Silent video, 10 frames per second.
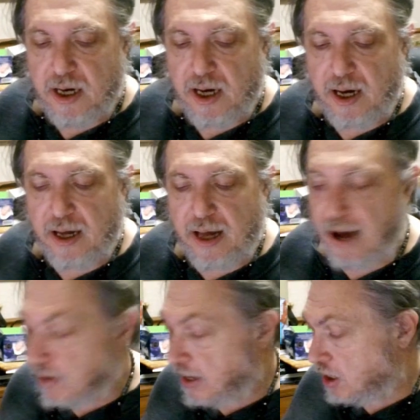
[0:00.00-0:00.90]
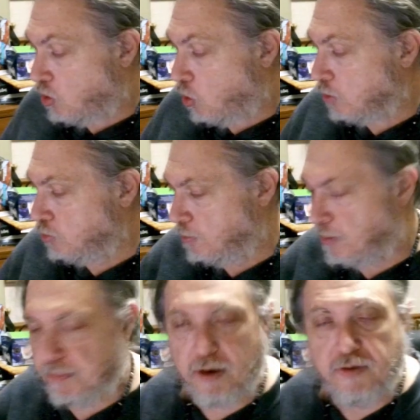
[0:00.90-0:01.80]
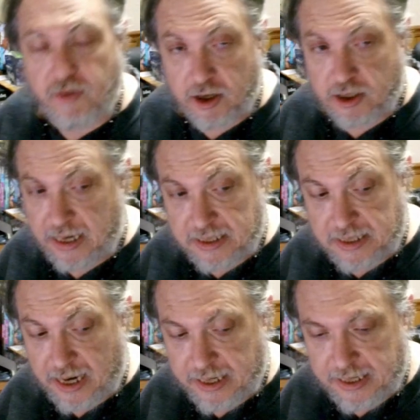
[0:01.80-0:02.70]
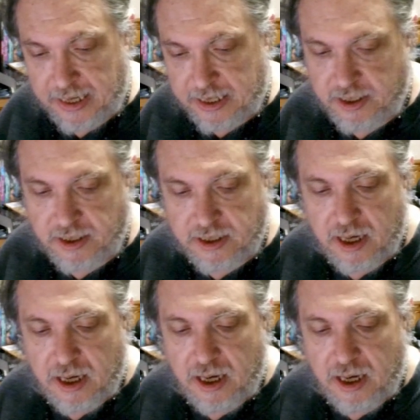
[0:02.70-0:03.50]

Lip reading: I've got the core rulebook, both first and second editions,